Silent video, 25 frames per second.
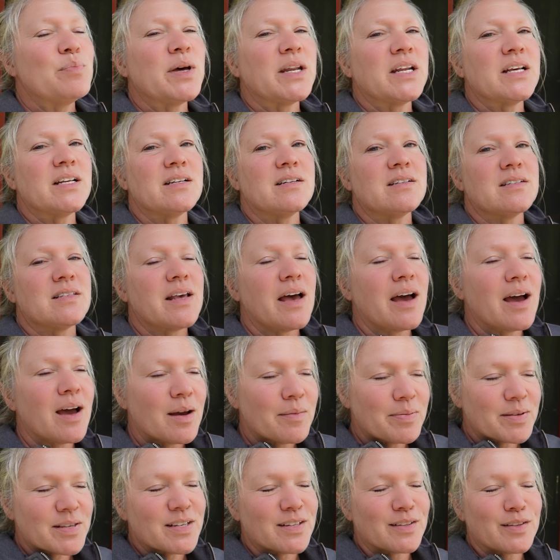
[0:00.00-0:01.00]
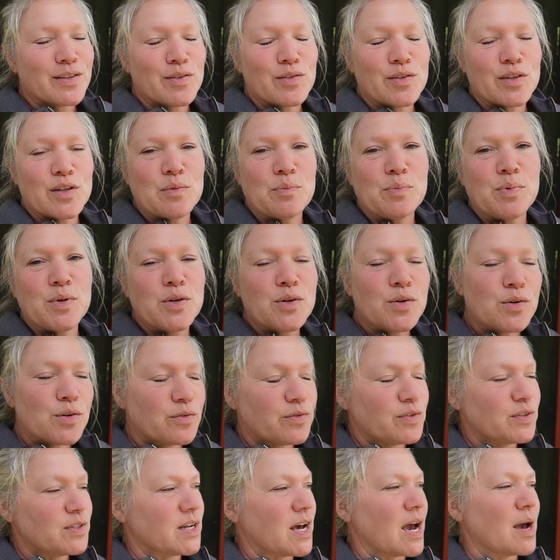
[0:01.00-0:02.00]
But it is absolutely
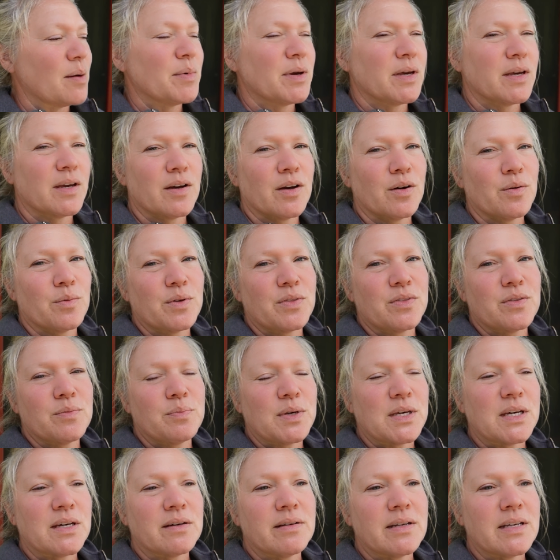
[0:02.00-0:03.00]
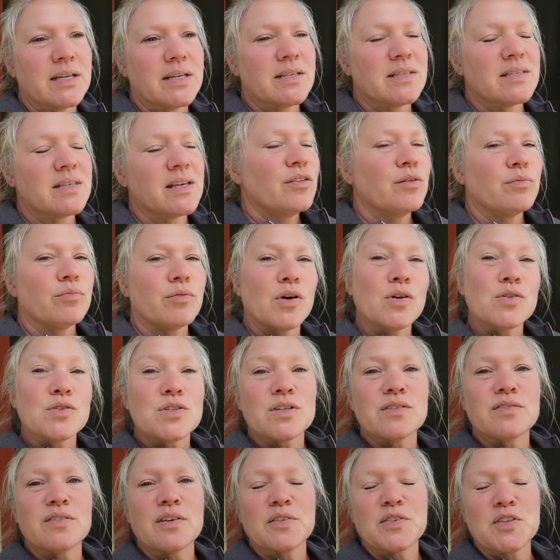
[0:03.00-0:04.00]
beautiful time of year with the peonies. The
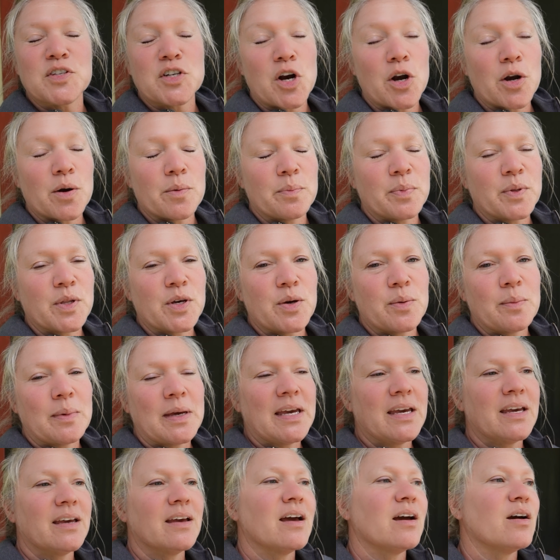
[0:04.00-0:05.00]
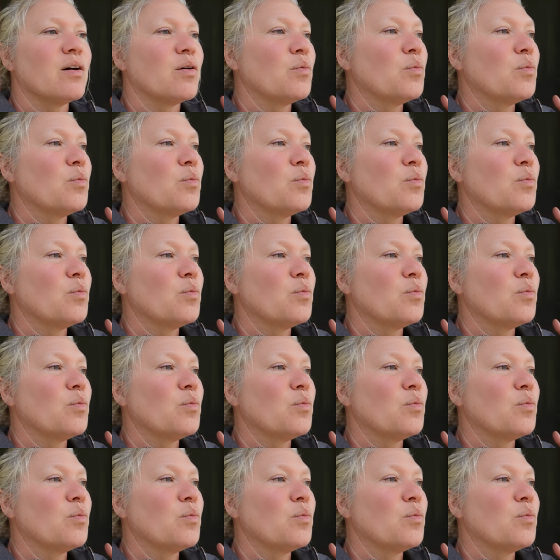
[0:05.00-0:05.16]
roses have started blooming.